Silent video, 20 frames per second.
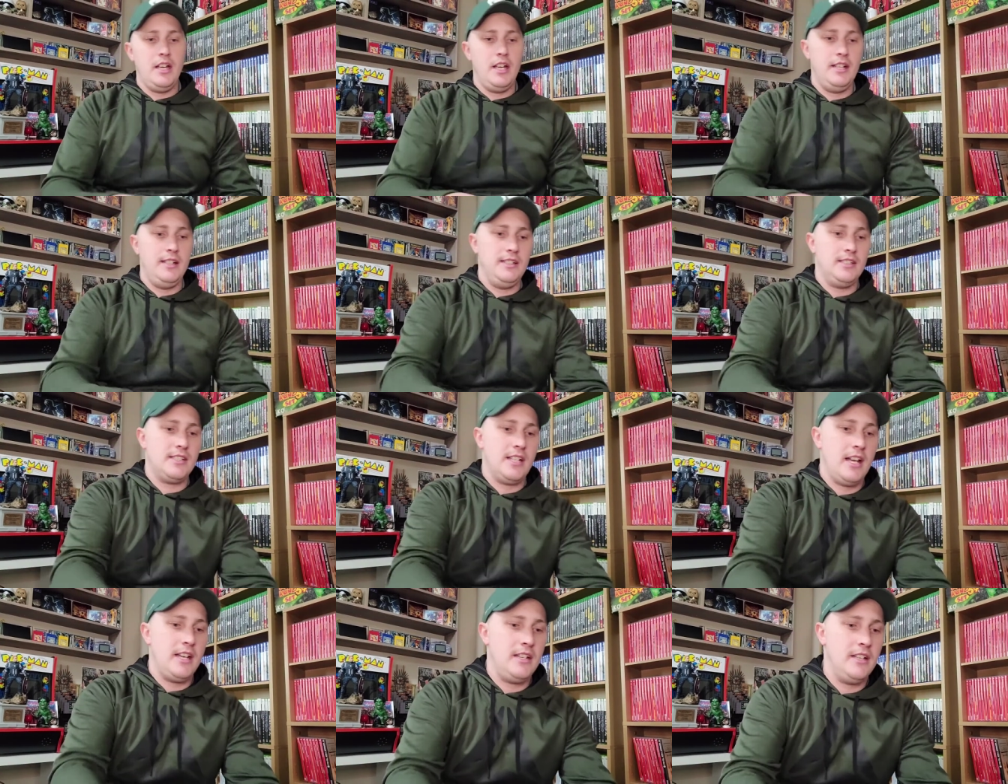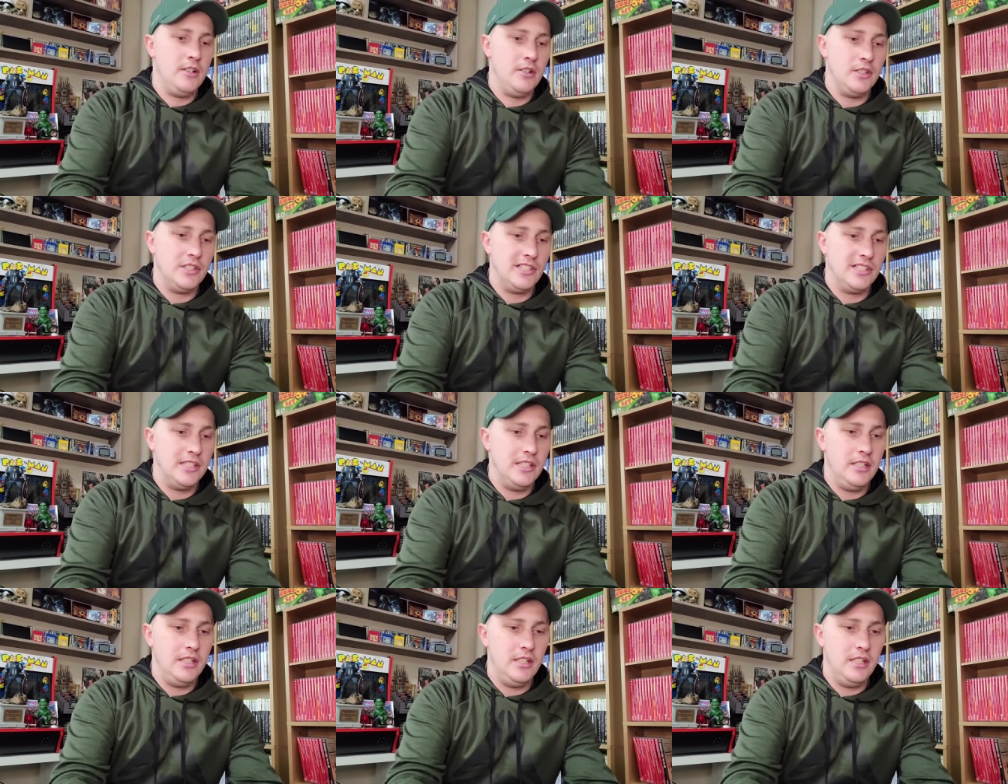and he's not here to
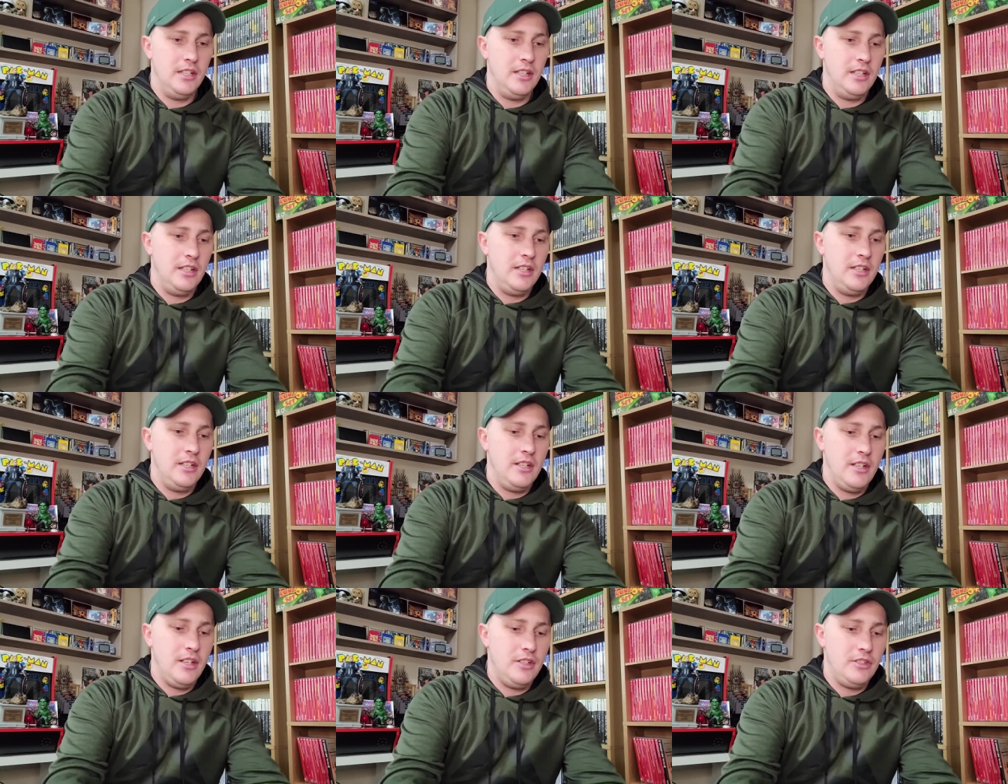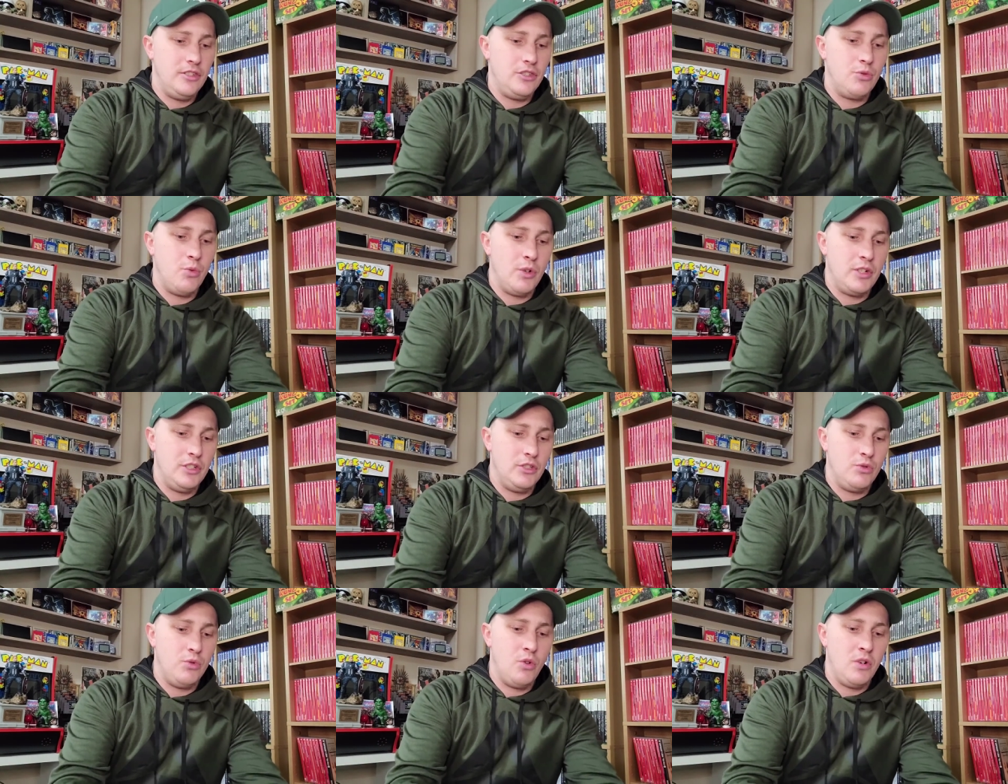see
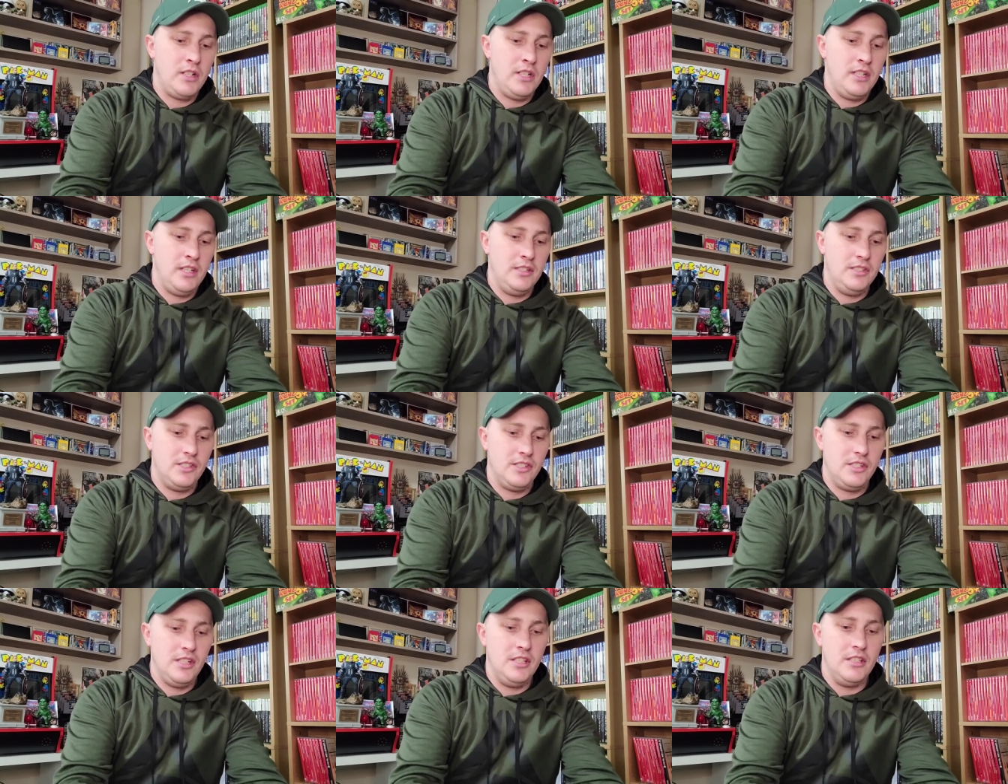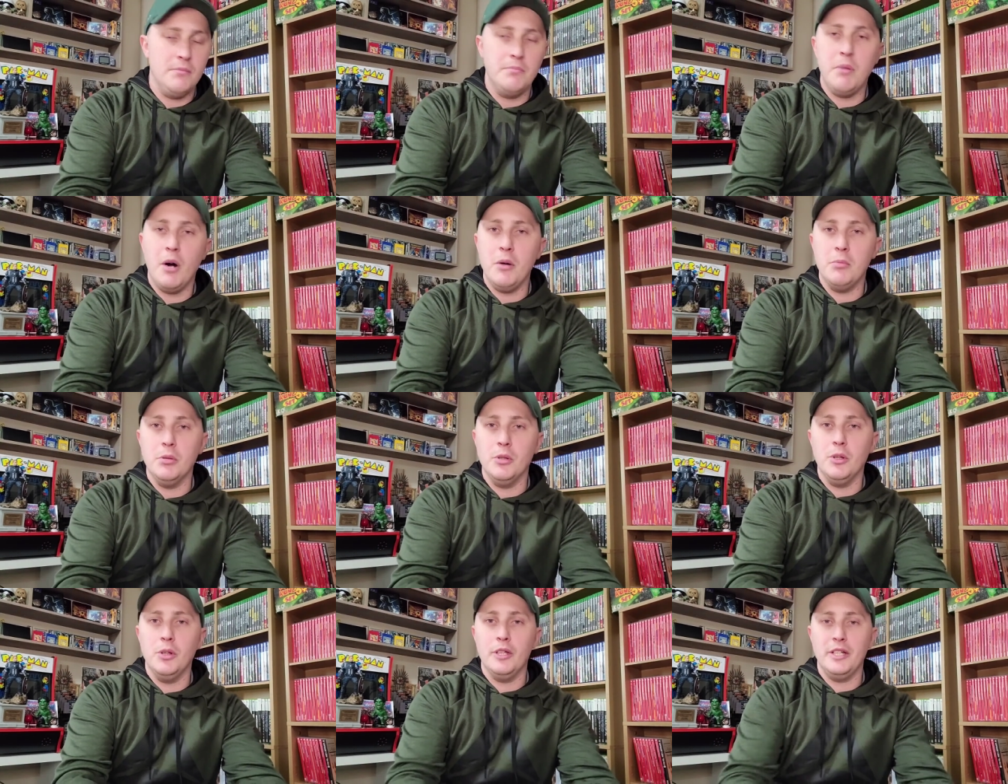2020 and see the
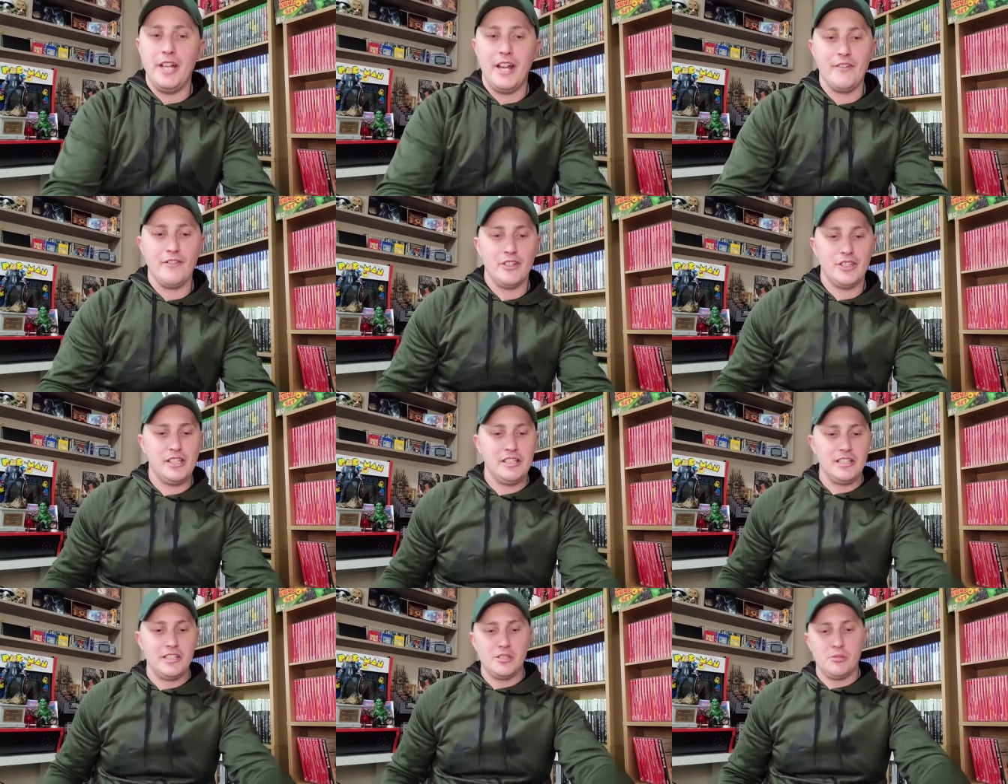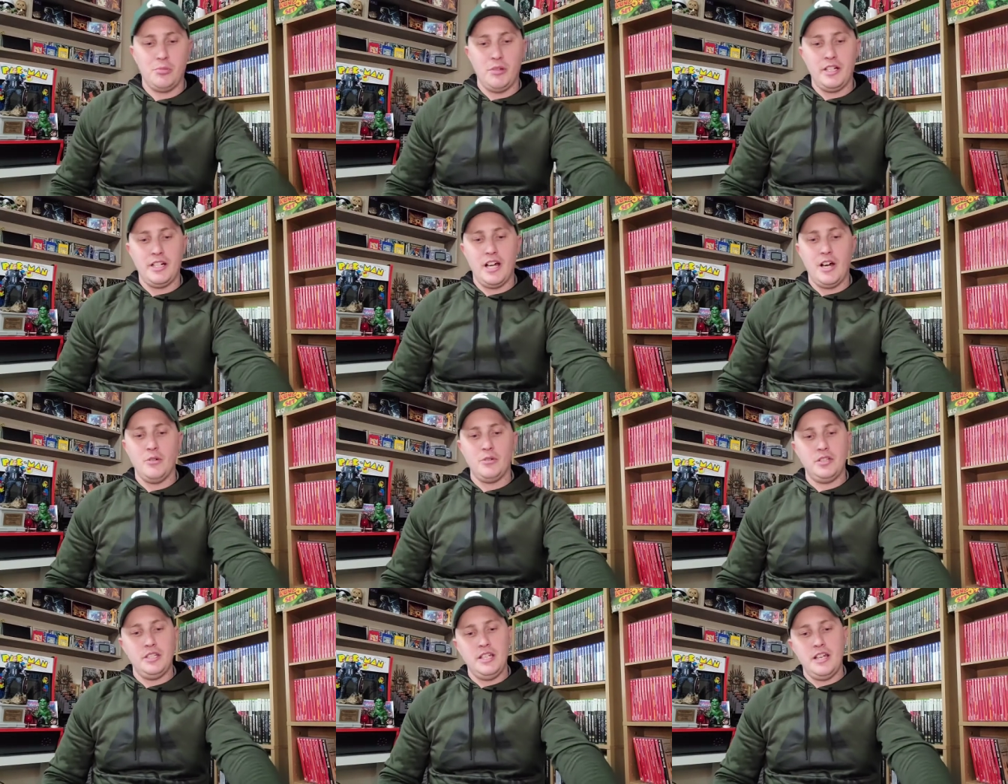bubble and everything that's played
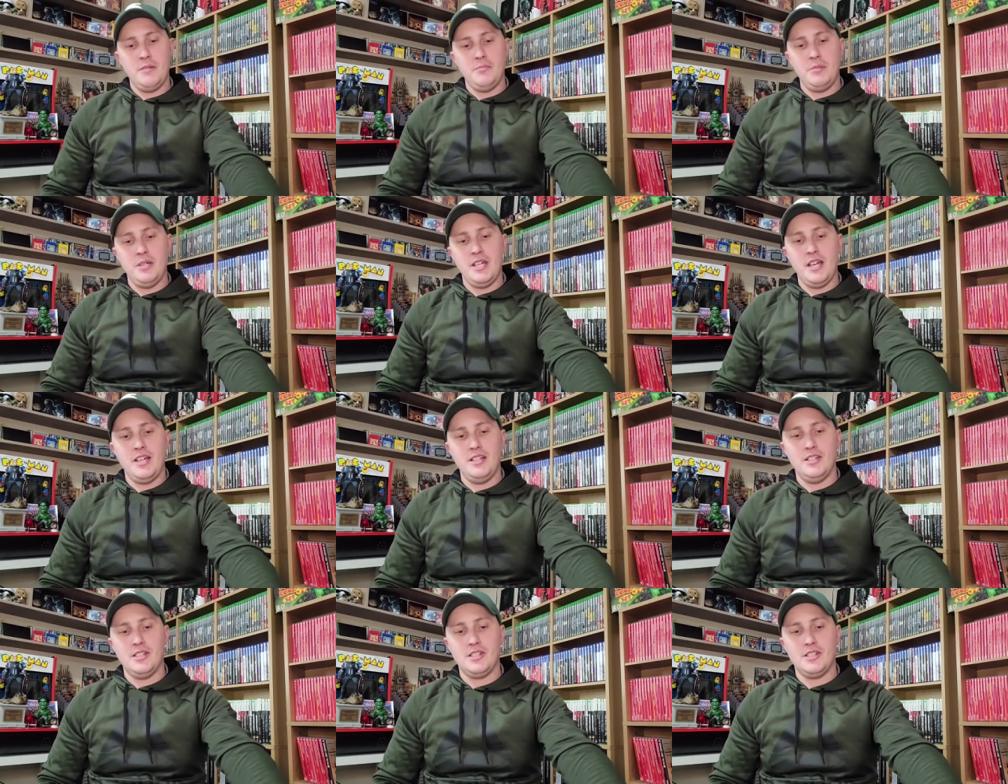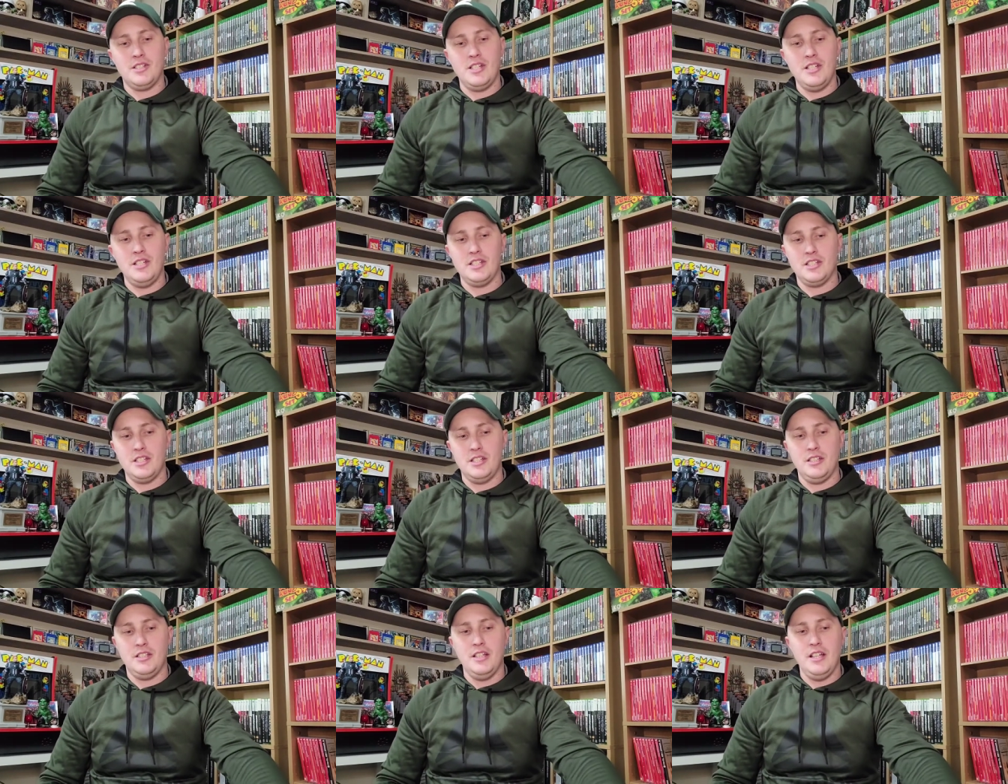out with the NBA this
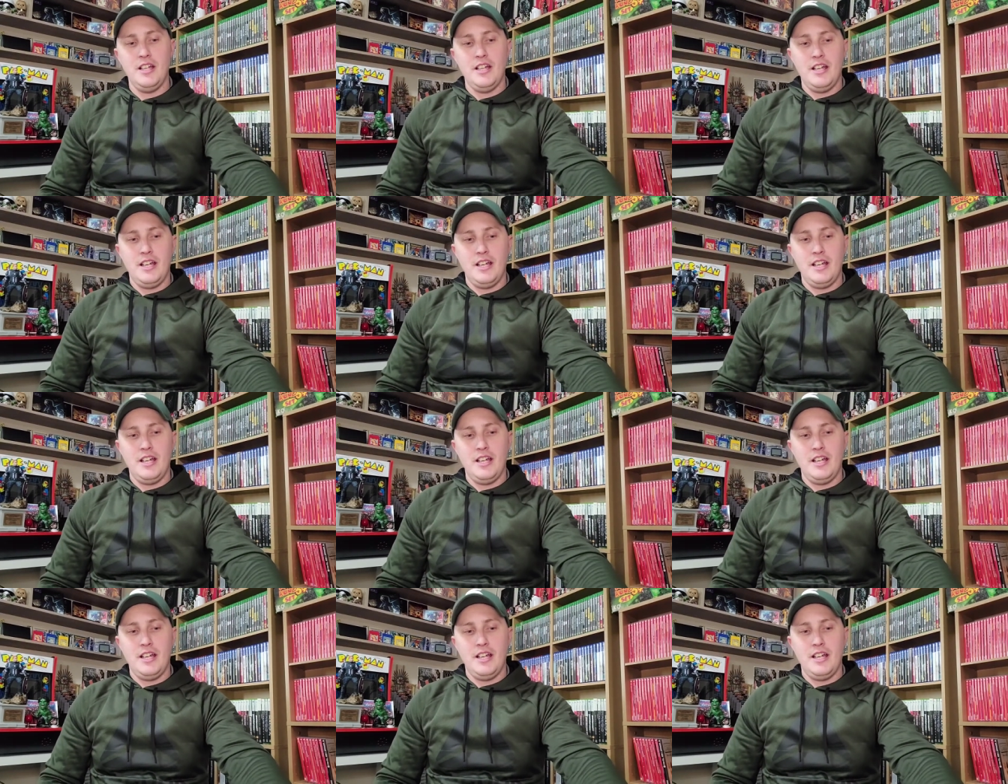season.